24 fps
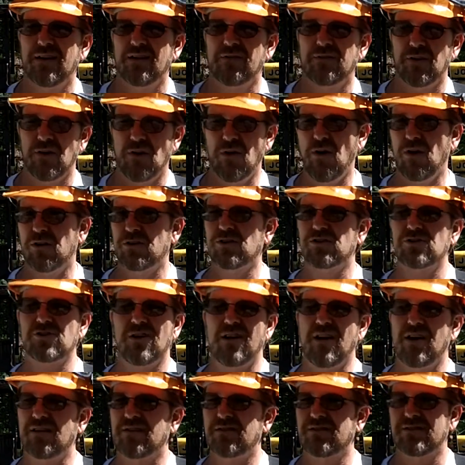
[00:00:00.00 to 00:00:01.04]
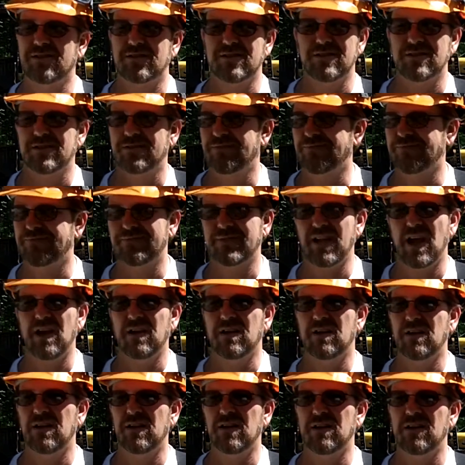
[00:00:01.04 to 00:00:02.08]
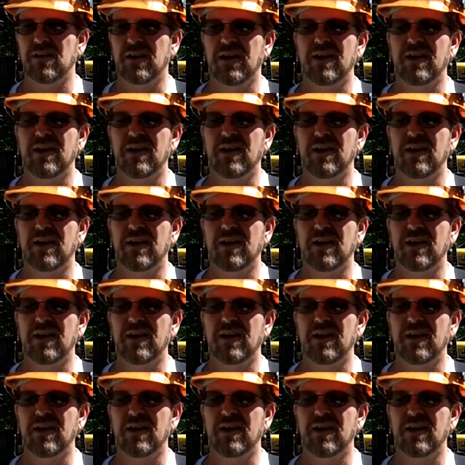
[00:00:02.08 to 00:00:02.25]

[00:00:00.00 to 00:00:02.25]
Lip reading: For harder drugs, not good.